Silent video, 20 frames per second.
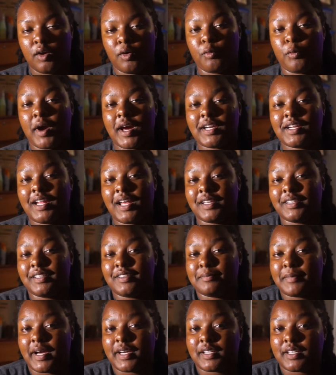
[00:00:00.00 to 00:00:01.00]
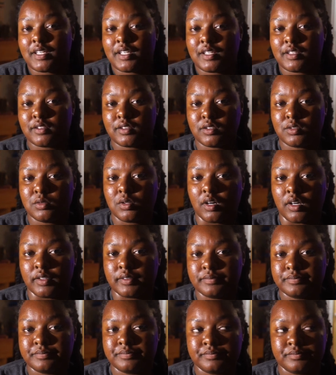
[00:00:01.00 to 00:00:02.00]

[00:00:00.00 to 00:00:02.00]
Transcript: Why did I leave my key in the U-Haul?